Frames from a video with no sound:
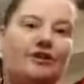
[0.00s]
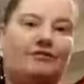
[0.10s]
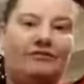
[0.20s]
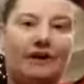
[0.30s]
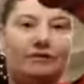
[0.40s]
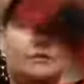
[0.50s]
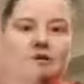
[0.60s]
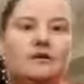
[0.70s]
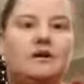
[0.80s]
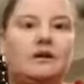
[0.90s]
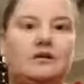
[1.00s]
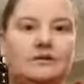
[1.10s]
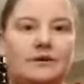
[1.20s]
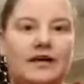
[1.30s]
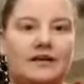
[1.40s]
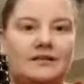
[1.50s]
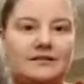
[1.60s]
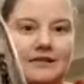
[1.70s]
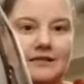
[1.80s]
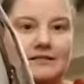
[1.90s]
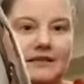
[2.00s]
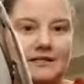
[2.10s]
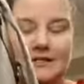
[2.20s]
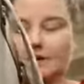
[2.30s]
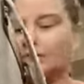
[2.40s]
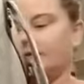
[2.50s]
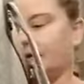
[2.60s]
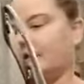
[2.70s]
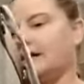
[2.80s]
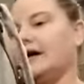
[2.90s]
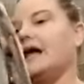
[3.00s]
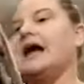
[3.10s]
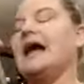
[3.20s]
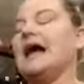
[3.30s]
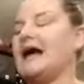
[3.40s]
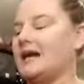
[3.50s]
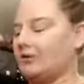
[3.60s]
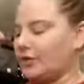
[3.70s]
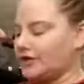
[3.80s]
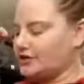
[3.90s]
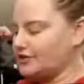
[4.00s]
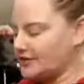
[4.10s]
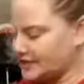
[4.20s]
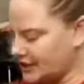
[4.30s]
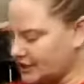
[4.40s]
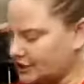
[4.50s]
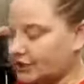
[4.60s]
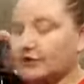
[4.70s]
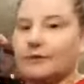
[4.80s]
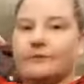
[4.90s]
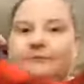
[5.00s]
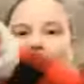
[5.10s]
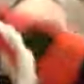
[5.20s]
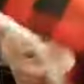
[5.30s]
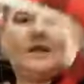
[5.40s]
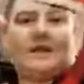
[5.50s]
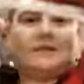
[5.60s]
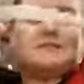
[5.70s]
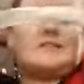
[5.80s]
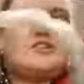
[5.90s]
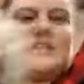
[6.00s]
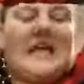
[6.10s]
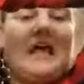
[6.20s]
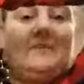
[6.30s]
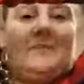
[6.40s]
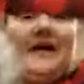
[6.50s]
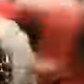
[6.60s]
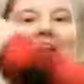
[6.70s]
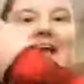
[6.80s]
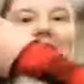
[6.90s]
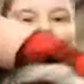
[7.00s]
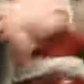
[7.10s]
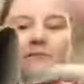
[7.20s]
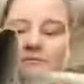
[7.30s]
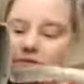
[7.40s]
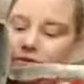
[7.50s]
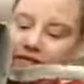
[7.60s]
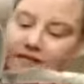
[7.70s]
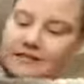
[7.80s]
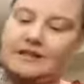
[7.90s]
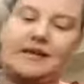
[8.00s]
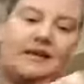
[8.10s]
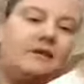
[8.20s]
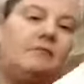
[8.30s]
felt. So it kind of stands on its own. And I wanted you to see too, because this just came, it comes with this like